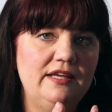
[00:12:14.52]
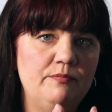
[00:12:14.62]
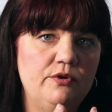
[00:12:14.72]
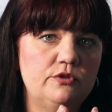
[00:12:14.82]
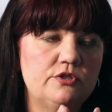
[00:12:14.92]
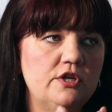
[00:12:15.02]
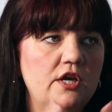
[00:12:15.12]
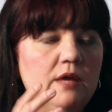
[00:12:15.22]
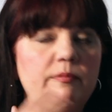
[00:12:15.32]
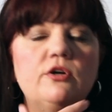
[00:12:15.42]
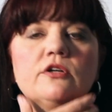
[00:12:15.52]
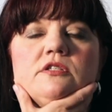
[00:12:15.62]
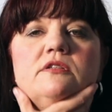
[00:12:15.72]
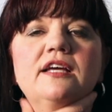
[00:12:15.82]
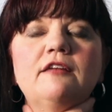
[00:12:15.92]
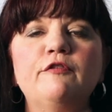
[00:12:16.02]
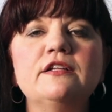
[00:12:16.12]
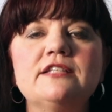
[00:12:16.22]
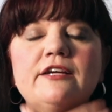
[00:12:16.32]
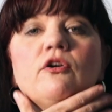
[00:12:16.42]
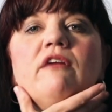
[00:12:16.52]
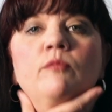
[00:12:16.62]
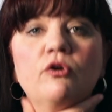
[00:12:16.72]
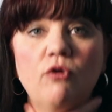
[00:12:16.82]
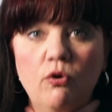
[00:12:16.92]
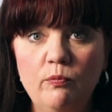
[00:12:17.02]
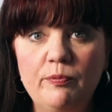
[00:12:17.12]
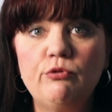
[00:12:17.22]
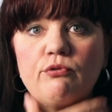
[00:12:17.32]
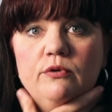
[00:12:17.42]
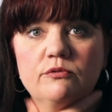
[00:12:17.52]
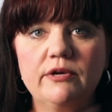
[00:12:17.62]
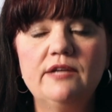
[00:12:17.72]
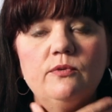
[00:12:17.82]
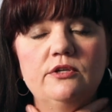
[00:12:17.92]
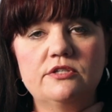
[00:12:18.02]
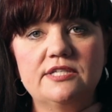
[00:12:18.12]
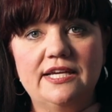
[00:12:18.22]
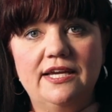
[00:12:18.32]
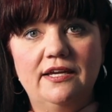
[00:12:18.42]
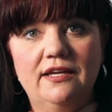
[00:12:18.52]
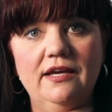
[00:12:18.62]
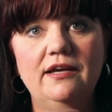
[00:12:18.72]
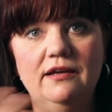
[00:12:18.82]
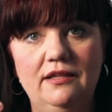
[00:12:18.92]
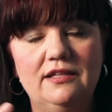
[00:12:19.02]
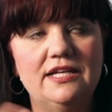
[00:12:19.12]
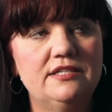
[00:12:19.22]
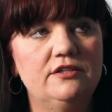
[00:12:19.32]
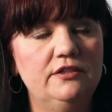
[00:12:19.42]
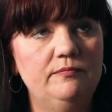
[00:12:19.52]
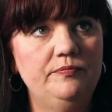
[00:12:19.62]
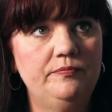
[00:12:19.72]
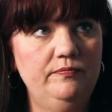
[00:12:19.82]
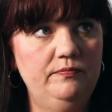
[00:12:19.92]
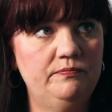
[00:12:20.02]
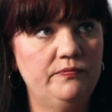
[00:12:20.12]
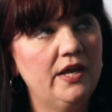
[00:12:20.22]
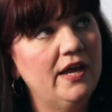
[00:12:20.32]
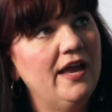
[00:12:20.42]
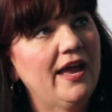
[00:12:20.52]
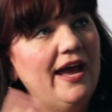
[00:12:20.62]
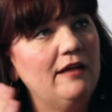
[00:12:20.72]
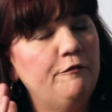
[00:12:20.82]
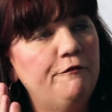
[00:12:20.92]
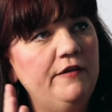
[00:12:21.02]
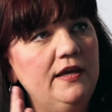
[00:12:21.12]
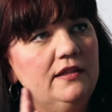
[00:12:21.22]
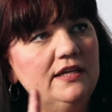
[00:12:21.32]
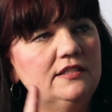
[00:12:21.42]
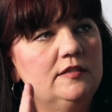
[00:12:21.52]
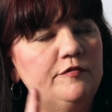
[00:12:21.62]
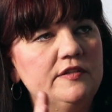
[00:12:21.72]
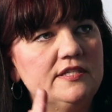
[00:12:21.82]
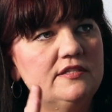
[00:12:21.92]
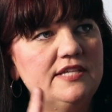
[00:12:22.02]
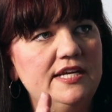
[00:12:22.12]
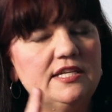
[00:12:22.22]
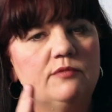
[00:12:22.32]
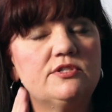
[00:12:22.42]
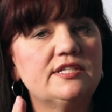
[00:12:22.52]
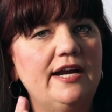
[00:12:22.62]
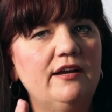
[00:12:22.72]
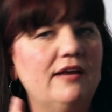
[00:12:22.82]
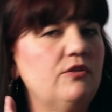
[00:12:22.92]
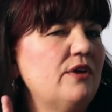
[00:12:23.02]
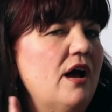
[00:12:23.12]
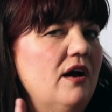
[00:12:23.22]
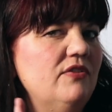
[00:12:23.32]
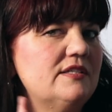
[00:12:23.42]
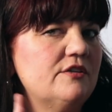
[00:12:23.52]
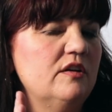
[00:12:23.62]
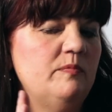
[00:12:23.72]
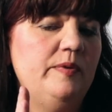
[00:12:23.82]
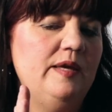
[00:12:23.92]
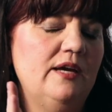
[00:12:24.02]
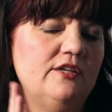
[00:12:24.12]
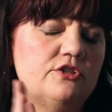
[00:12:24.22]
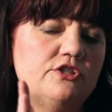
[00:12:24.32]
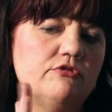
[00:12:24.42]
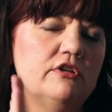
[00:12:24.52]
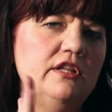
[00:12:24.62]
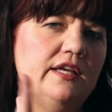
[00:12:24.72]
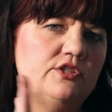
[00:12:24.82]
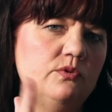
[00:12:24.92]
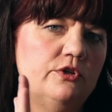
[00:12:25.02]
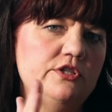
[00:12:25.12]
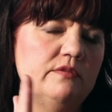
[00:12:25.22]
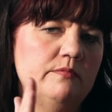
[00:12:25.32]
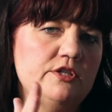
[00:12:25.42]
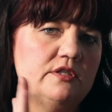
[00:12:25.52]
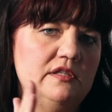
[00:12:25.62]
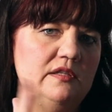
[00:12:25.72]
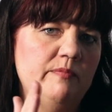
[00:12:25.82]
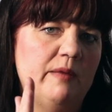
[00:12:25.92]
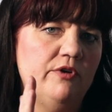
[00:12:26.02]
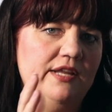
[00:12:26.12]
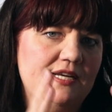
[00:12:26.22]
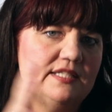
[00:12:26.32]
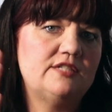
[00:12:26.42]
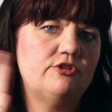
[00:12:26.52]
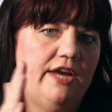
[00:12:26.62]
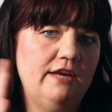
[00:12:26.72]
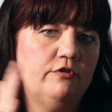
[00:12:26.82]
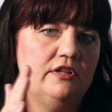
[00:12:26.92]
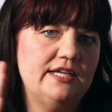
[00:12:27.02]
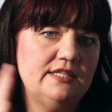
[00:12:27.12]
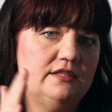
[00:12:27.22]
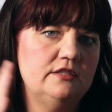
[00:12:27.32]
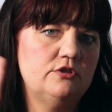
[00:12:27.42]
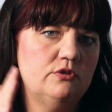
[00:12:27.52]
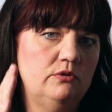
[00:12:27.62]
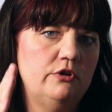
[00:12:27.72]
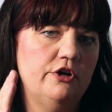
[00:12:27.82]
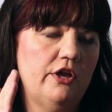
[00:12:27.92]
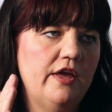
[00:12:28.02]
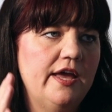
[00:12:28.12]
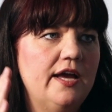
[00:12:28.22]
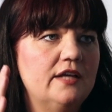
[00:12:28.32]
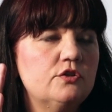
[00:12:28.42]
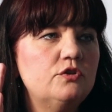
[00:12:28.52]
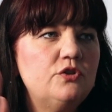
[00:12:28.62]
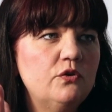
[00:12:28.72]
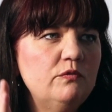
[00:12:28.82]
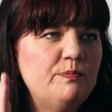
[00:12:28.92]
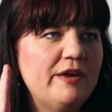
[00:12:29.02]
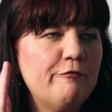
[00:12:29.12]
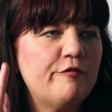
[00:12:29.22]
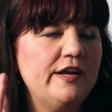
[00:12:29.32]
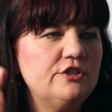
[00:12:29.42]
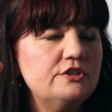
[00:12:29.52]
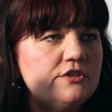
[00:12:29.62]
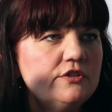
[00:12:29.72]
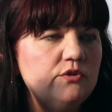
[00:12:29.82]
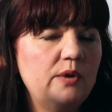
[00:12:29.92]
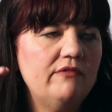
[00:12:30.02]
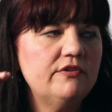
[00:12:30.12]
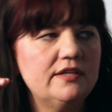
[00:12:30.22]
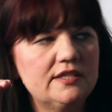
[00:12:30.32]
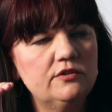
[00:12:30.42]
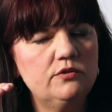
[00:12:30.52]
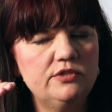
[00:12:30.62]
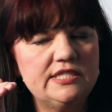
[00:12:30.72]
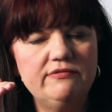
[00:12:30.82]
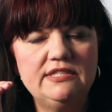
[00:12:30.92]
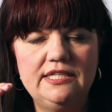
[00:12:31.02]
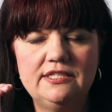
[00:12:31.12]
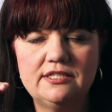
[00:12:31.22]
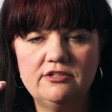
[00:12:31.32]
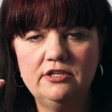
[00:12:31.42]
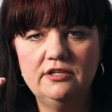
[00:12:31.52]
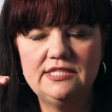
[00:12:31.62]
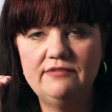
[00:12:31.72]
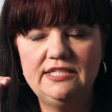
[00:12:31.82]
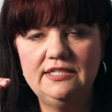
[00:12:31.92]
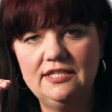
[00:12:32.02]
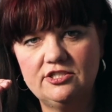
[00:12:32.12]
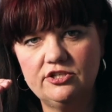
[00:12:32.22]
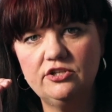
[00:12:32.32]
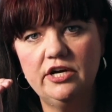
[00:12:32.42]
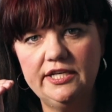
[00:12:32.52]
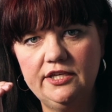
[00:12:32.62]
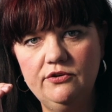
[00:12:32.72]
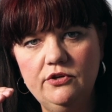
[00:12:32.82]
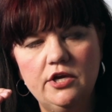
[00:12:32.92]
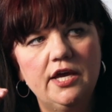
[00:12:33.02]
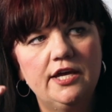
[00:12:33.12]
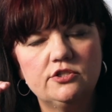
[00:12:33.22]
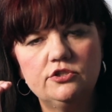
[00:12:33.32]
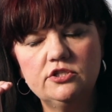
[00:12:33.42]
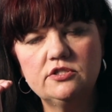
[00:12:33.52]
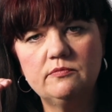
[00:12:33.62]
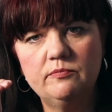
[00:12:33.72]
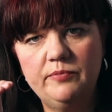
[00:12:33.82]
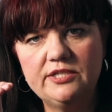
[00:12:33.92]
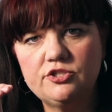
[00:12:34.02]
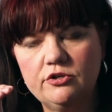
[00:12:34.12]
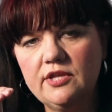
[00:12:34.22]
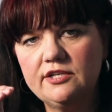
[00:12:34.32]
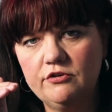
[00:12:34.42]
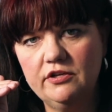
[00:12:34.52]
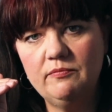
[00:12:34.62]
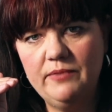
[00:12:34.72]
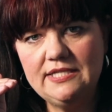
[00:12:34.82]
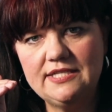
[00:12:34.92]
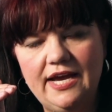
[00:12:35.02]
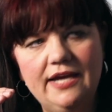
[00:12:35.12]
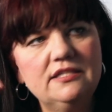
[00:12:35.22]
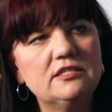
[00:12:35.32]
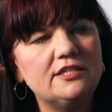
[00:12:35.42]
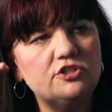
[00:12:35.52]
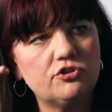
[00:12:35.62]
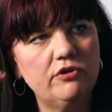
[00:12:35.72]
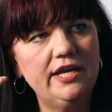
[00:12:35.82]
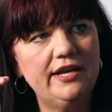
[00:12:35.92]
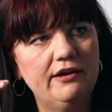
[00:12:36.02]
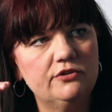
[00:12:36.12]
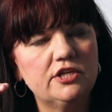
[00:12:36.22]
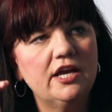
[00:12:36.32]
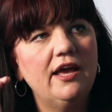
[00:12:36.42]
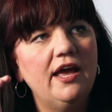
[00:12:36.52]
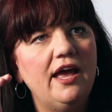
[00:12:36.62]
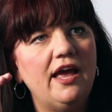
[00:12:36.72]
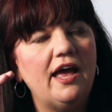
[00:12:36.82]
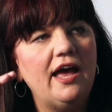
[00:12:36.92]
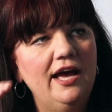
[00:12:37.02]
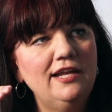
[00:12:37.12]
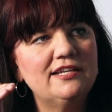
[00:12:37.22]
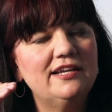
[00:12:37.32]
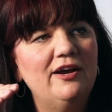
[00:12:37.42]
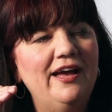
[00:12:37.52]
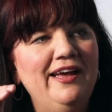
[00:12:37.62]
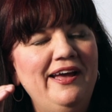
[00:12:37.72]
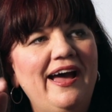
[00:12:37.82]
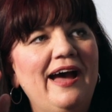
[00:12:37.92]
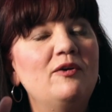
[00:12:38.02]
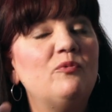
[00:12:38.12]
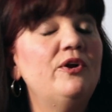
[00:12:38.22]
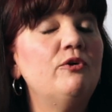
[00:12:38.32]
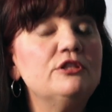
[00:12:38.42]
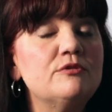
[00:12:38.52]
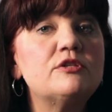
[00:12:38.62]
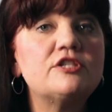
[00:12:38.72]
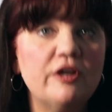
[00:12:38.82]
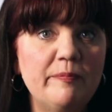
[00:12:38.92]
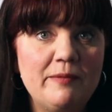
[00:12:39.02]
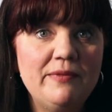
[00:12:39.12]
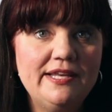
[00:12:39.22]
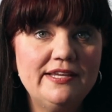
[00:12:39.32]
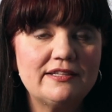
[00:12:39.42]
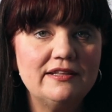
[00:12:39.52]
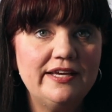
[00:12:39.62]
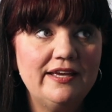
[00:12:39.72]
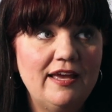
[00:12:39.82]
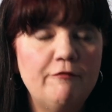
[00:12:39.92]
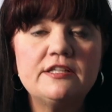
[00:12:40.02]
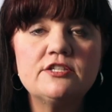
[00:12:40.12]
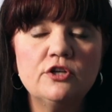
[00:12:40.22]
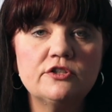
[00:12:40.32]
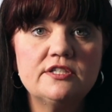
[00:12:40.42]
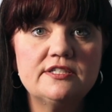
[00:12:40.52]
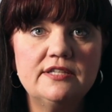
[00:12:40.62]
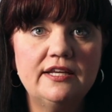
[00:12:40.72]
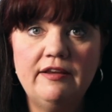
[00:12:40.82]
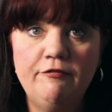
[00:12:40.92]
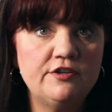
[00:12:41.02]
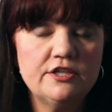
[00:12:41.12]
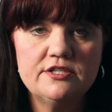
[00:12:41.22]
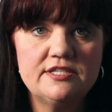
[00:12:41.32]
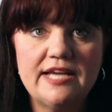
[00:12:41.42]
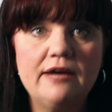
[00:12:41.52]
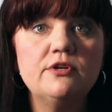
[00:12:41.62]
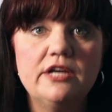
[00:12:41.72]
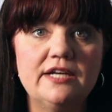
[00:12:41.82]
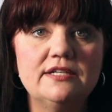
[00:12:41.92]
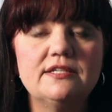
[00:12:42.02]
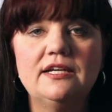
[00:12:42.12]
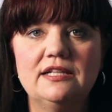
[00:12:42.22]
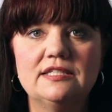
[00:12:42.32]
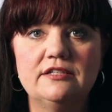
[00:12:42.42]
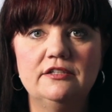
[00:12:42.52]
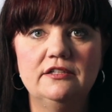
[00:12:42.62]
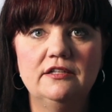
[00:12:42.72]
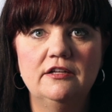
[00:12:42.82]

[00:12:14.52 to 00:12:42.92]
modes, because it feels like you have more open throat, right, when you're singing classical. And feeling a different sensation, I was scared. I thought, this can't be, and you're struggling towards your muscle memory that has trained for classical so long. So don't be afraid. You have a good CVT teacher guiding you. So just be sure that you're in the best hands and try it out. And we also stop immediately if it doesn't sound nice in classical.